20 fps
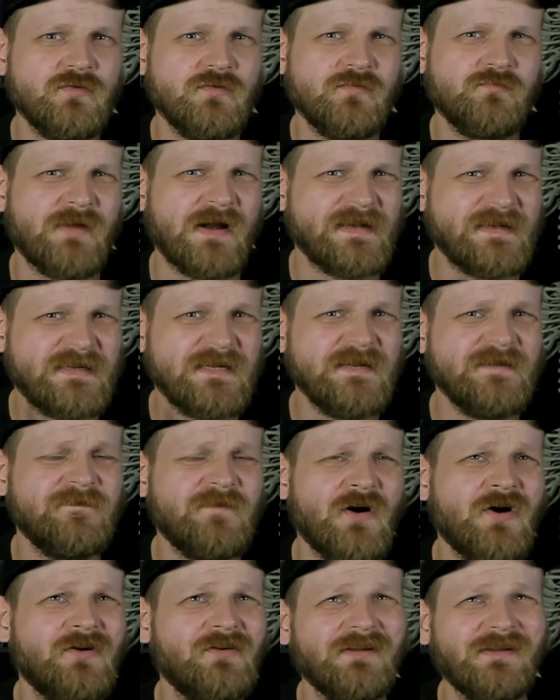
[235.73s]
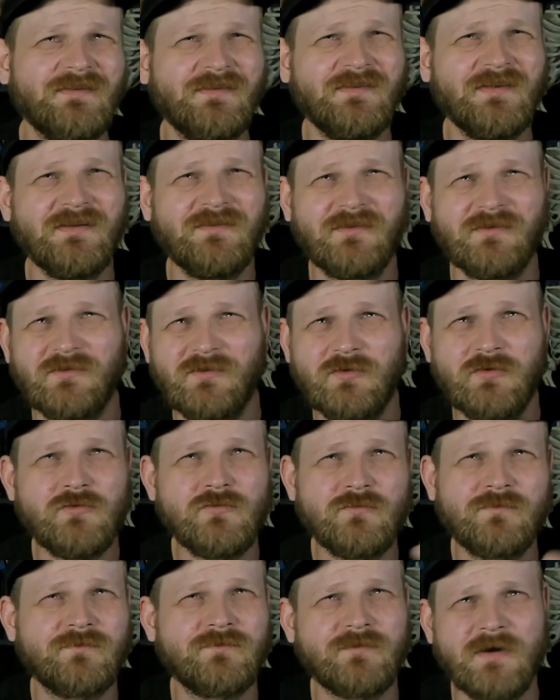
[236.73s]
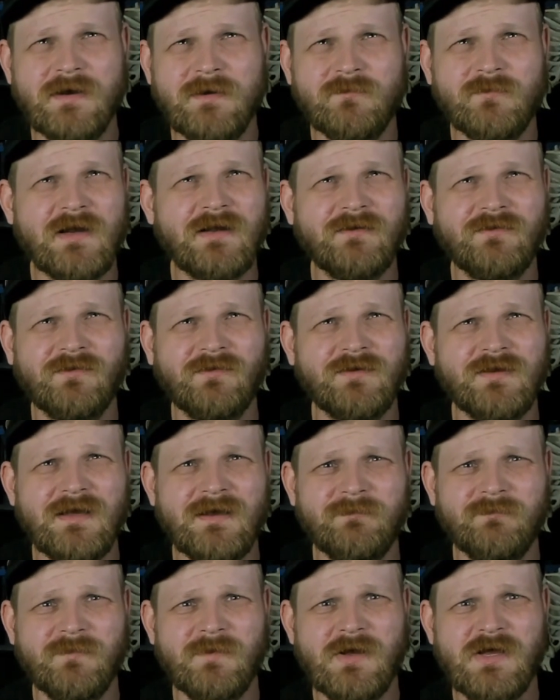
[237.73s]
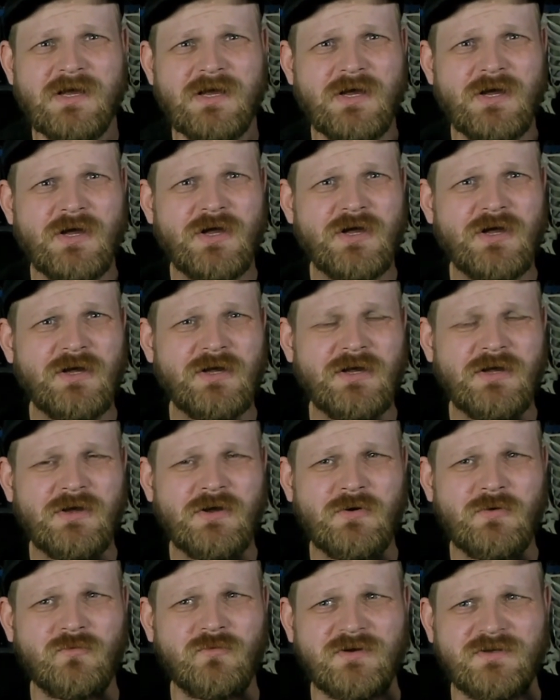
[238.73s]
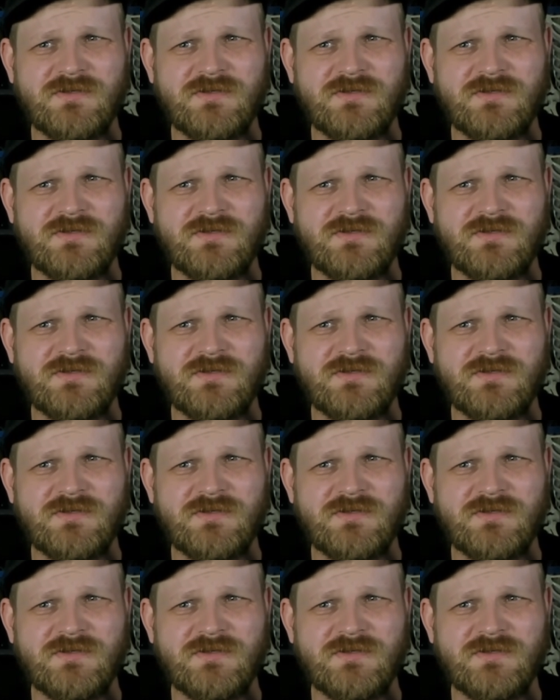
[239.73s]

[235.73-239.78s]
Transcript: By default, it's set to 2 frame rate skip, which